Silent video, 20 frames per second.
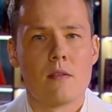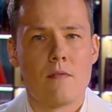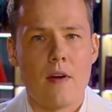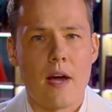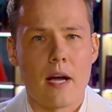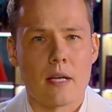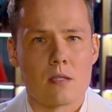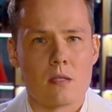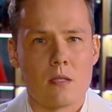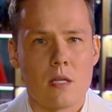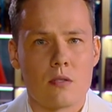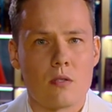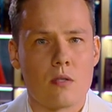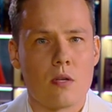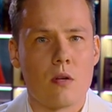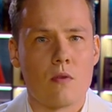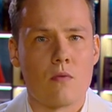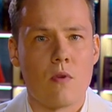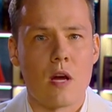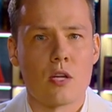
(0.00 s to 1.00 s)
the fact
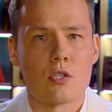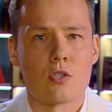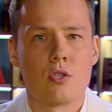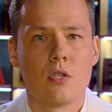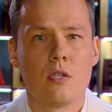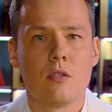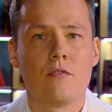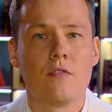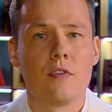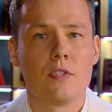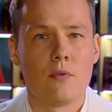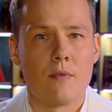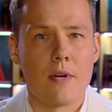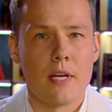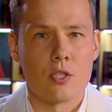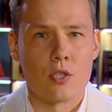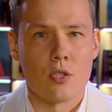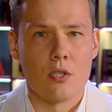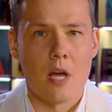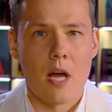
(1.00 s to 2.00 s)
that uh, Russian
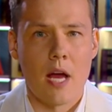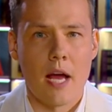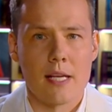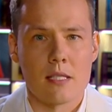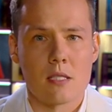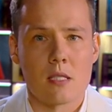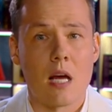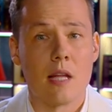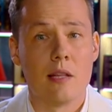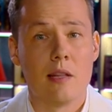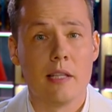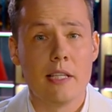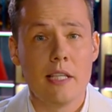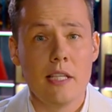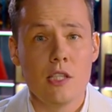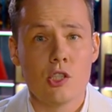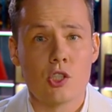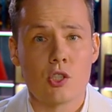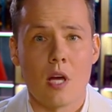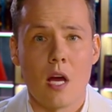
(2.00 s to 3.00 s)
Federation has
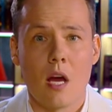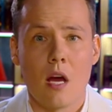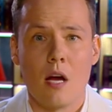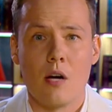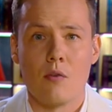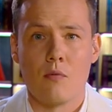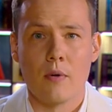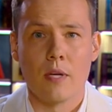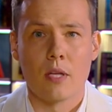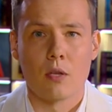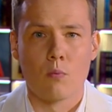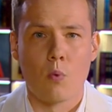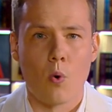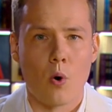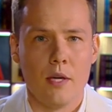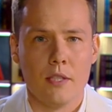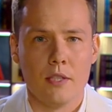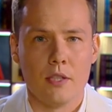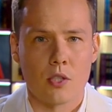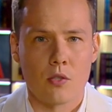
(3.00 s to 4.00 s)
unleashed a real
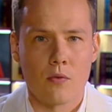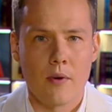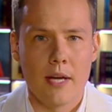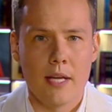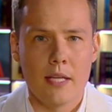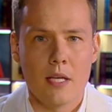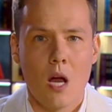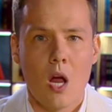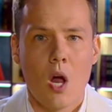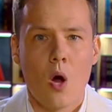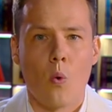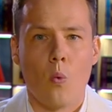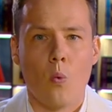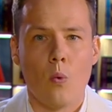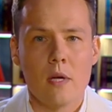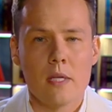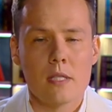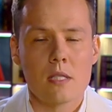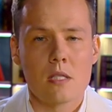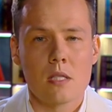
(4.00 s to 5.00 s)
war in Ukraine,
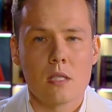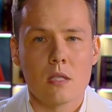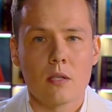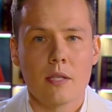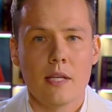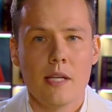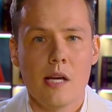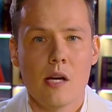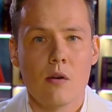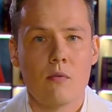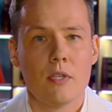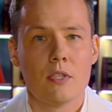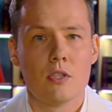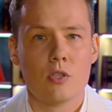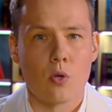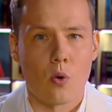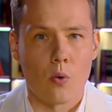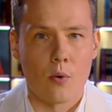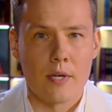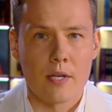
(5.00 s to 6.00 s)
we still hear
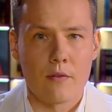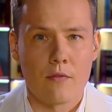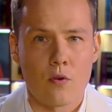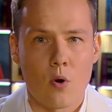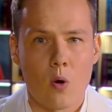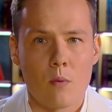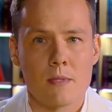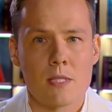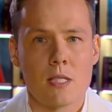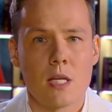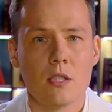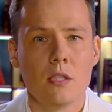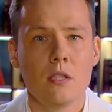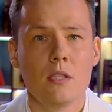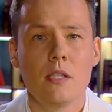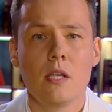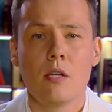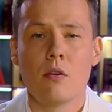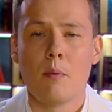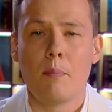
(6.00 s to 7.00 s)
rhetoric from
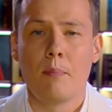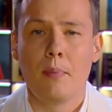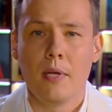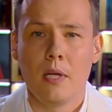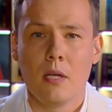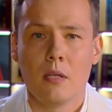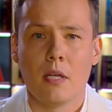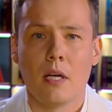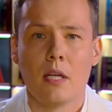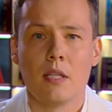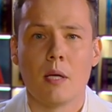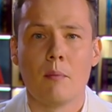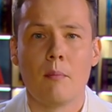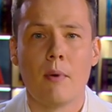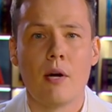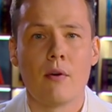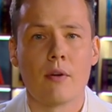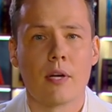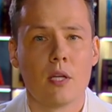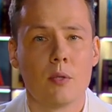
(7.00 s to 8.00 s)
certain European and
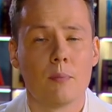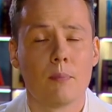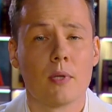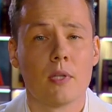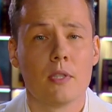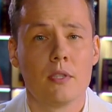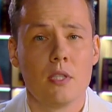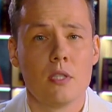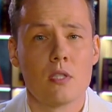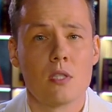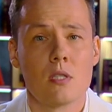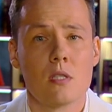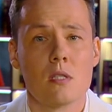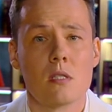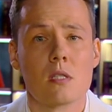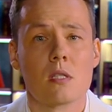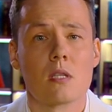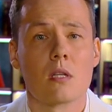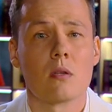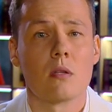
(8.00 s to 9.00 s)
American
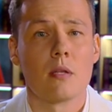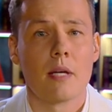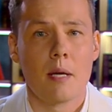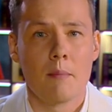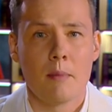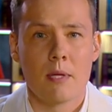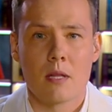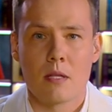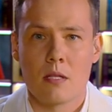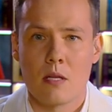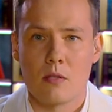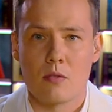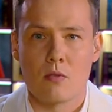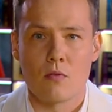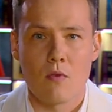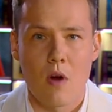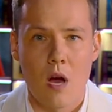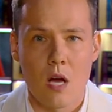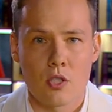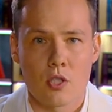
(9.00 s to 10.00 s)
politicians claiming
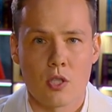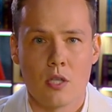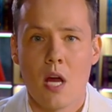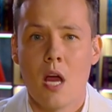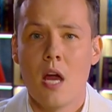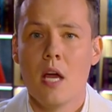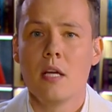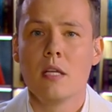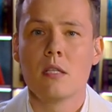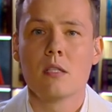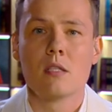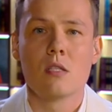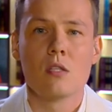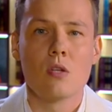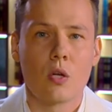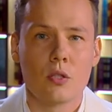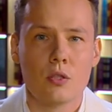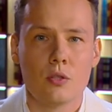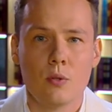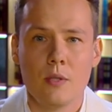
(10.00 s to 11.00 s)
that Russia is
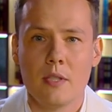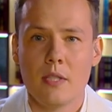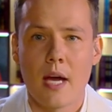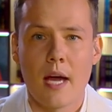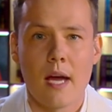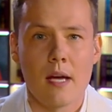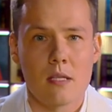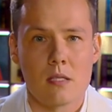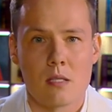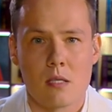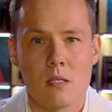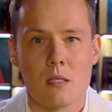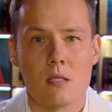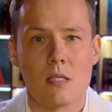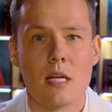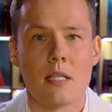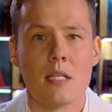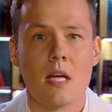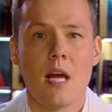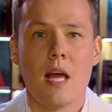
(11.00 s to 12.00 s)
not doing anything
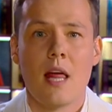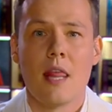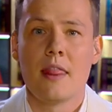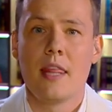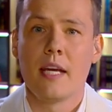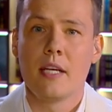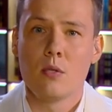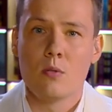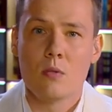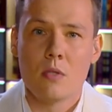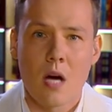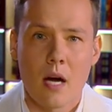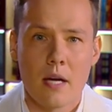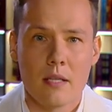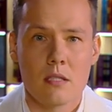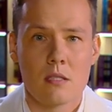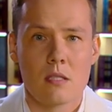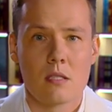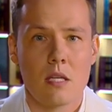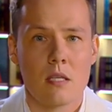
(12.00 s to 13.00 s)
that the United